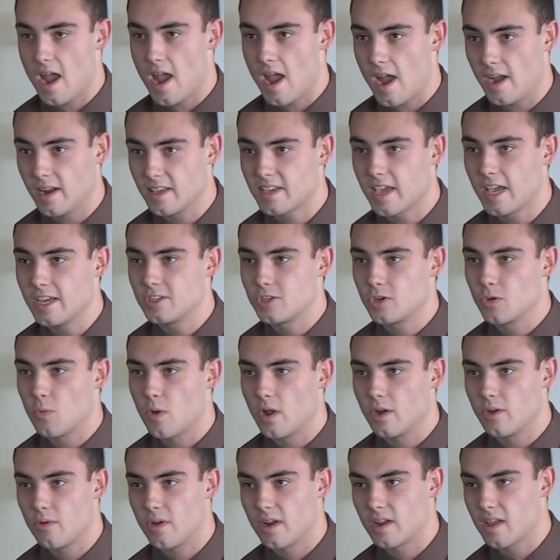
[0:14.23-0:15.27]
And in case you're
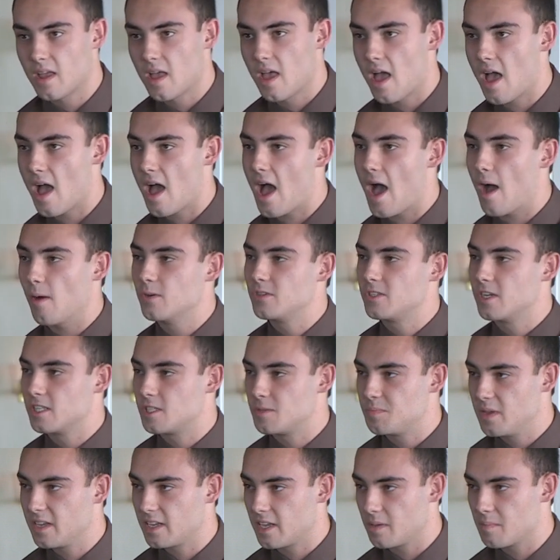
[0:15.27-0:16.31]
wondering, I was just
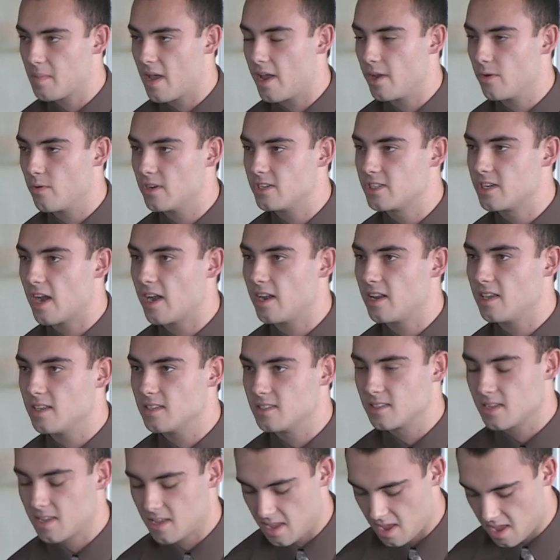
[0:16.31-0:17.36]
speaking Mandarin
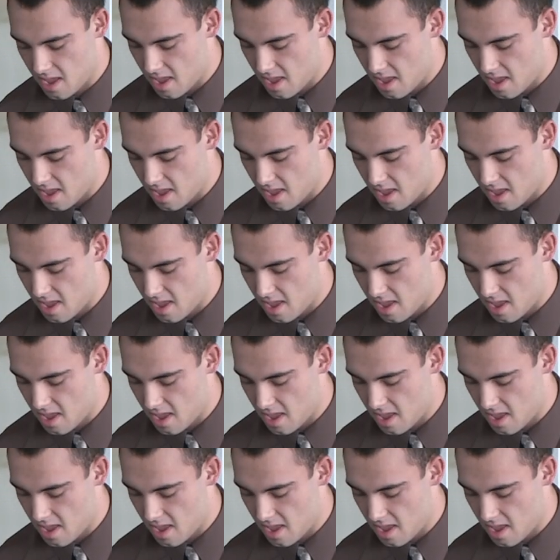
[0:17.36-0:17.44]
Chinese.